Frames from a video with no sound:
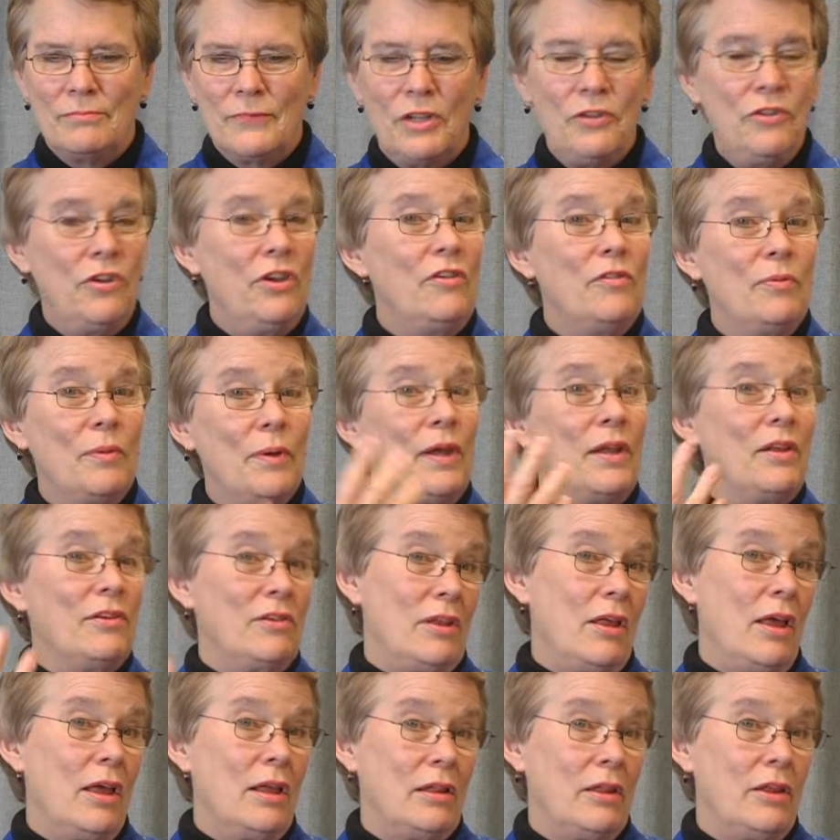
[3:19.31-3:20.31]
achievement is
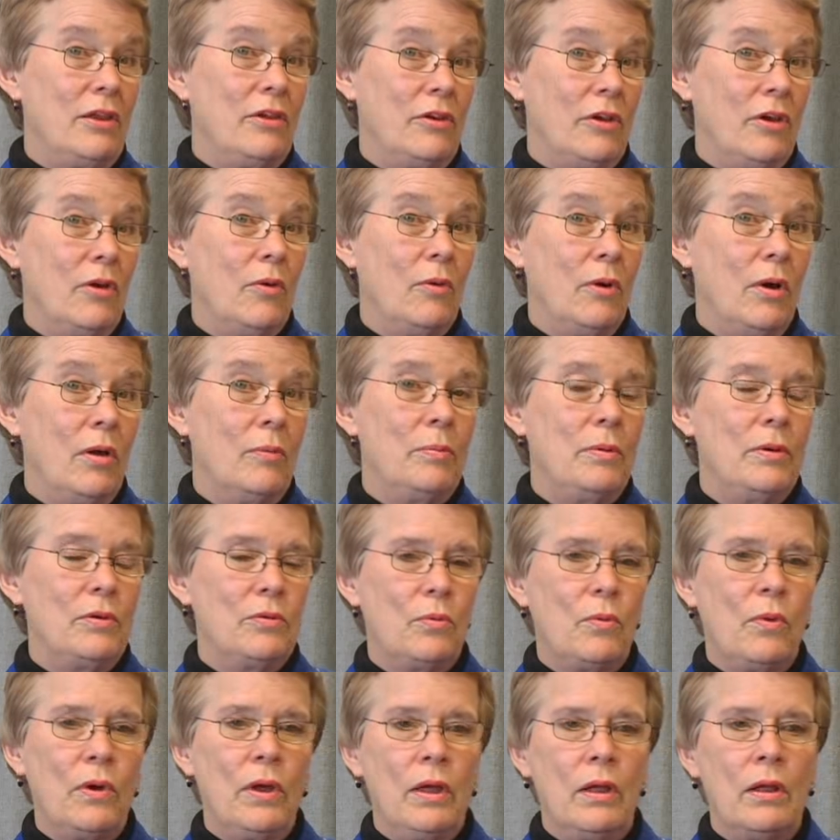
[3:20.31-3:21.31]
likely to go up
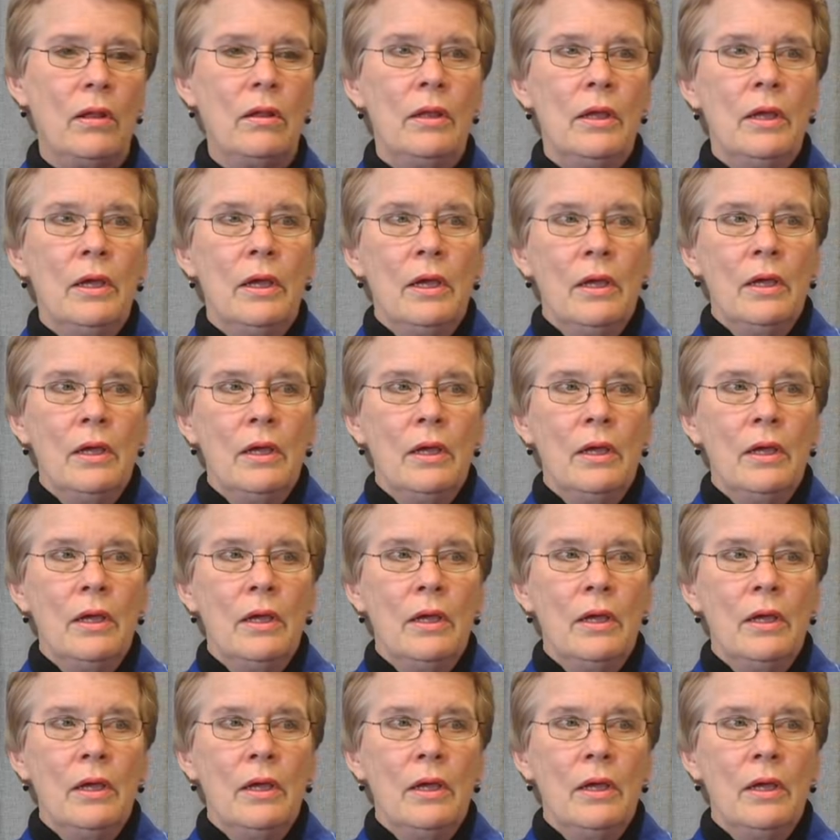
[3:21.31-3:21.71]
as well.